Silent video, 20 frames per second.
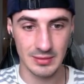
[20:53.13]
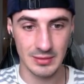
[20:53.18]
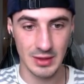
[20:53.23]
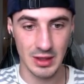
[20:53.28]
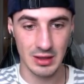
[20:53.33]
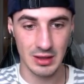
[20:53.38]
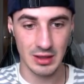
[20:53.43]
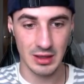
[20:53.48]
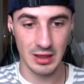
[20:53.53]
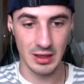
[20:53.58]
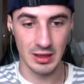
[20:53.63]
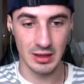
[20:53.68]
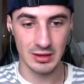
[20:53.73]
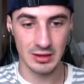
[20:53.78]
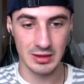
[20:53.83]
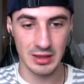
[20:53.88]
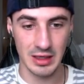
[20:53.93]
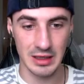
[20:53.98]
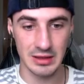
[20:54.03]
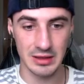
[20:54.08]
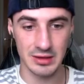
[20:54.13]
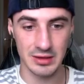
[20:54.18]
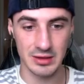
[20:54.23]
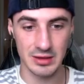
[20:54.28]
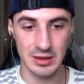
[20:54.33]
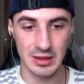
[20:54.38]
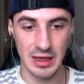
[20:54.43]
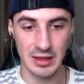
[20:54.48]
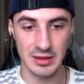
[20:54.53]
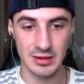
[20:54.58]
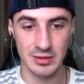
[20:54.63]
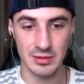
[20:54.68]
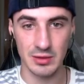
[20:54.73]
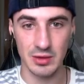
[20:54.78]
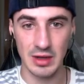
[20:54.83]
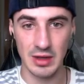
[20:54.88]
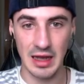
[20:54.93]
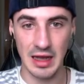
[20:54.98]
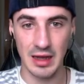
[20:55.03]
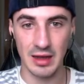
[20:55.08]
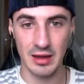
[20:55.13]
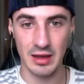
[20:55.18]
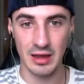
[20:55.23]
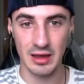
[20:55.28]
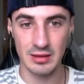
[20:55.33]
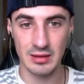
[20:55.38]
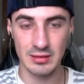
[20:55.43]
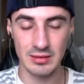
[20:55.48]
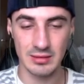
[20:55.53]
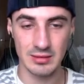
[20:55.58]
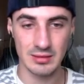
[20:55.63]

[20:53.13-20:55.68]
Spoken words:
Oh, it kind of looks like he did just get to walk out of there.